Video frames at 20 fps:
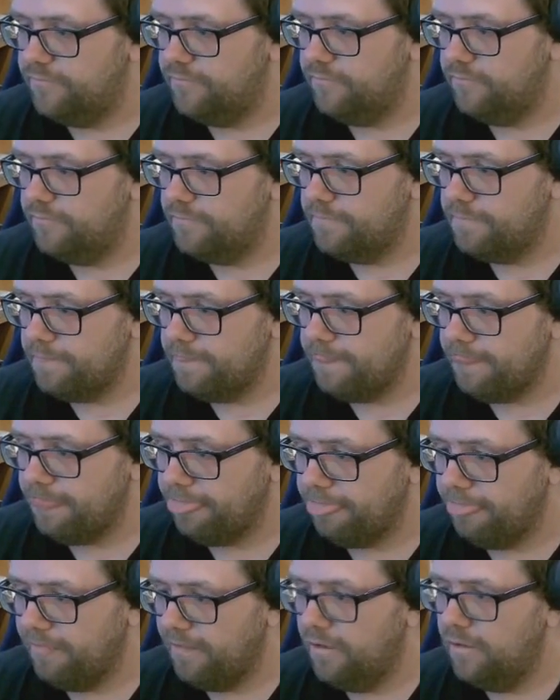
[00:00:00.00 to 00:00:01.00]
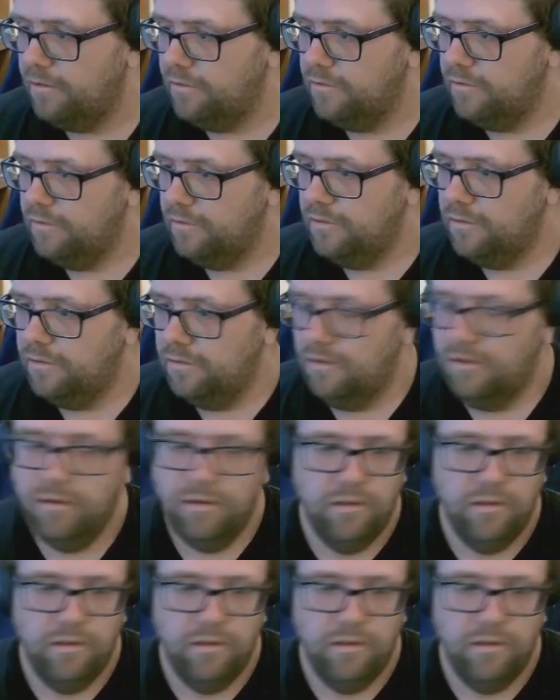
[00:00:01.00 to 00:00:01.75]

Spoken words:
(no one is talking)